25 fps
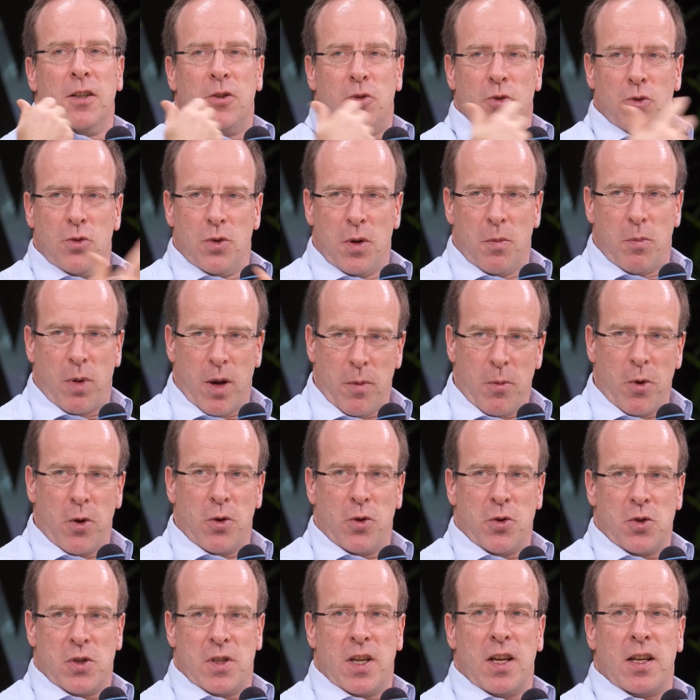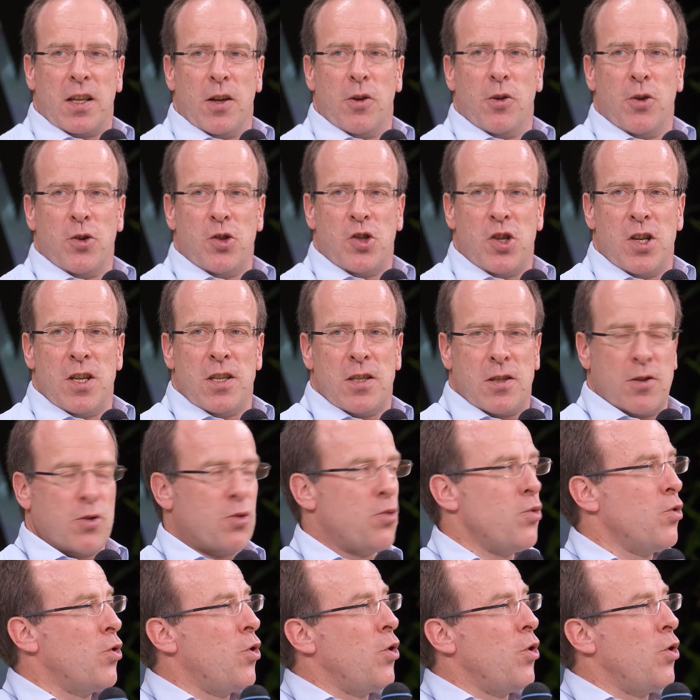to implement those technologies to